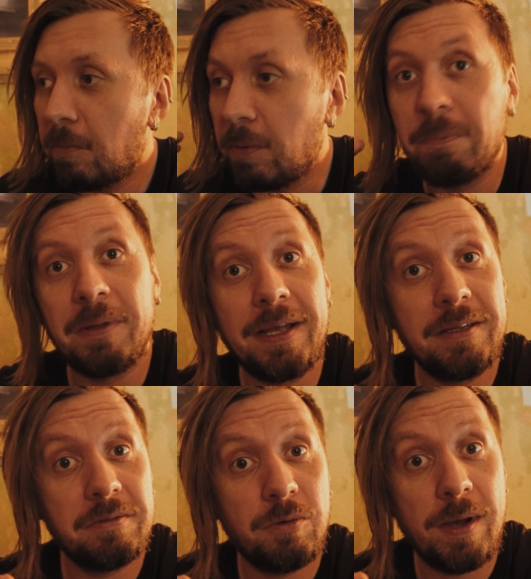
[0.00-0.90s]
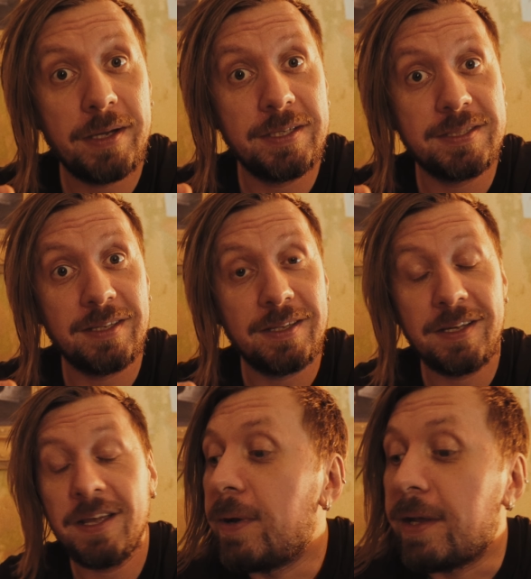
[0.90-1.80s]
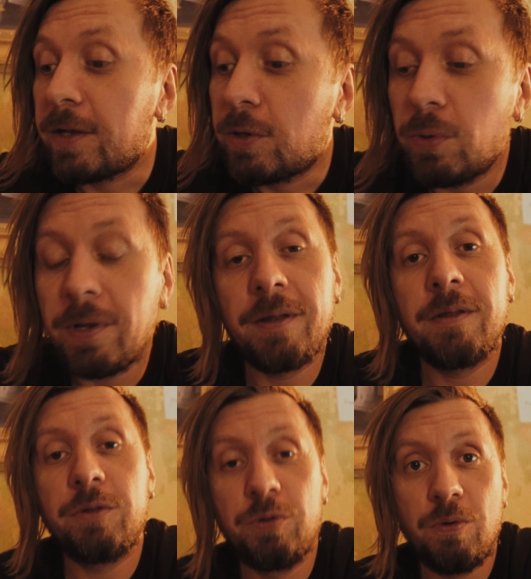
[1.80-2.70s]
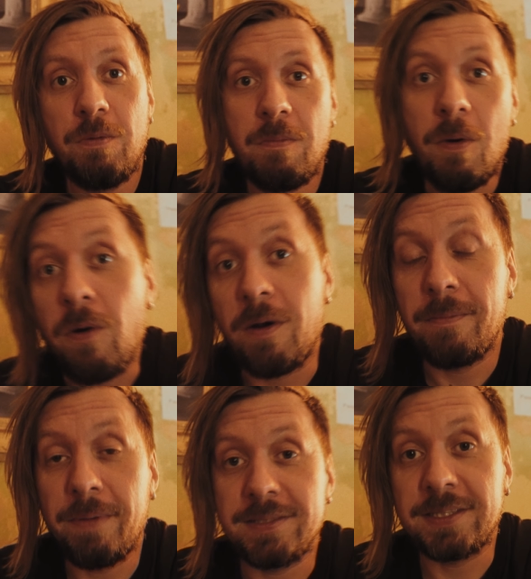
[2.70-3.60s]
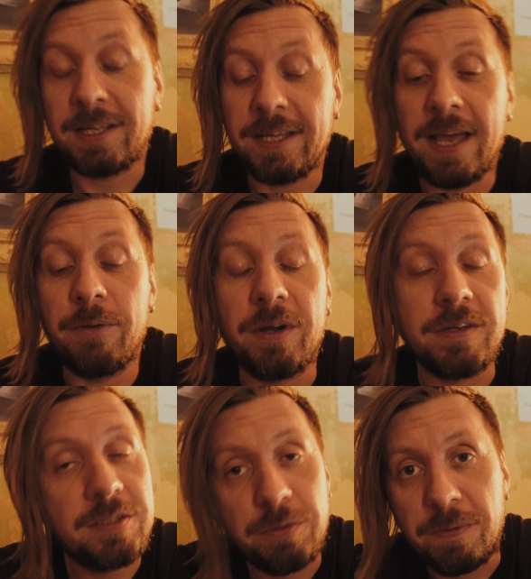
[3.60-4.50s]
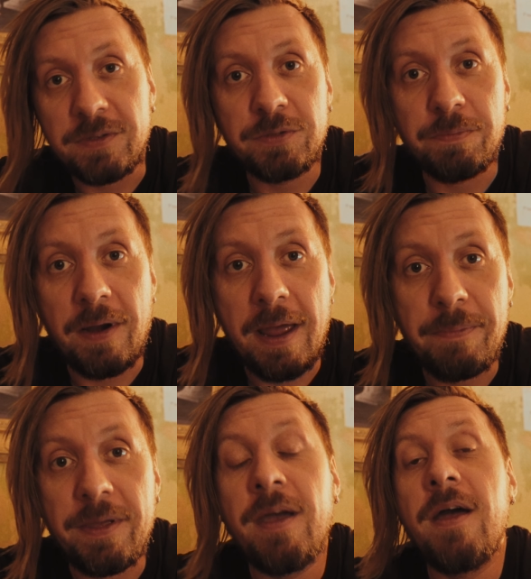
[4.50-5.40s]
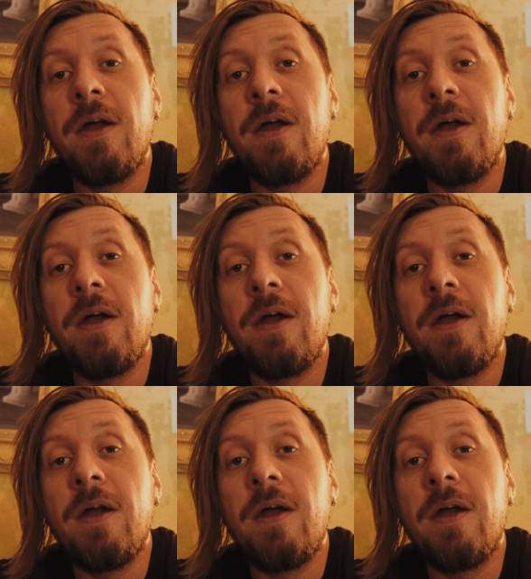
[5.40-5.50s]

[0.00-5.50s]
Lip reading: We played quite decently. We couldn't do more basically, and we are super happy.